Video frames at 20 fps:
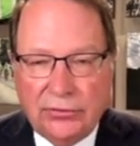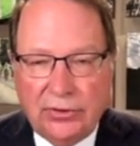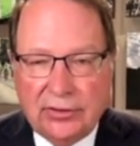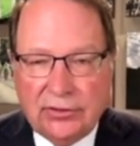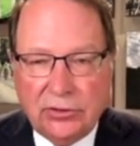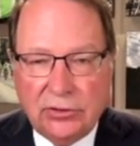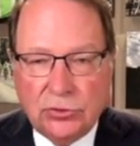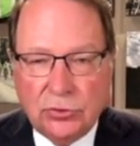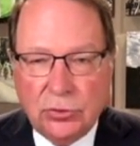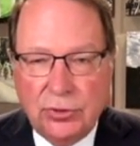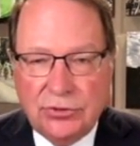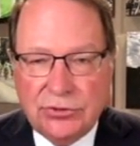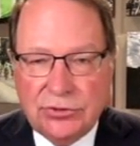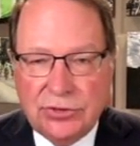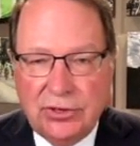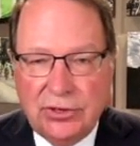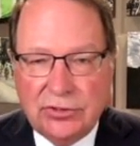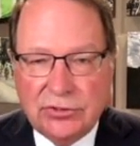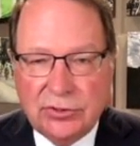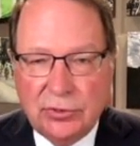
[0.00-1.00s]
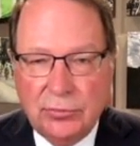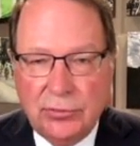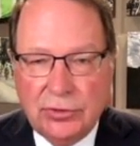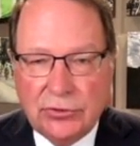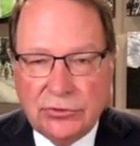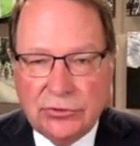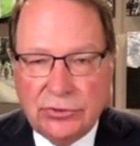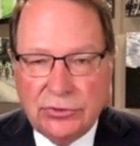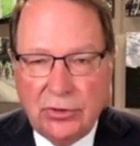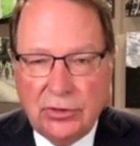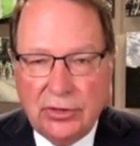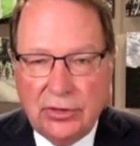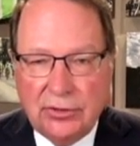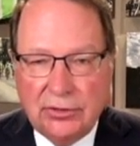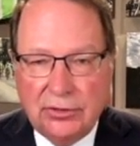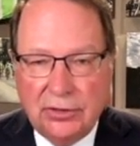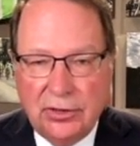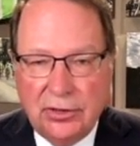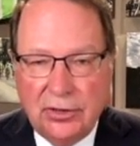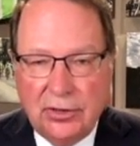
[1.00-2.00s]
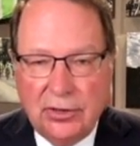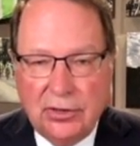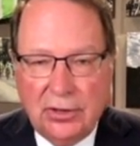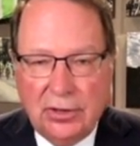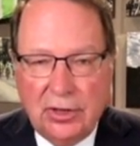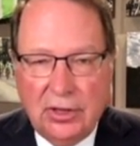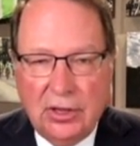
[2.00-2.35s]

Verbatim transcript: like the Twin Cities in Minnesota and uh,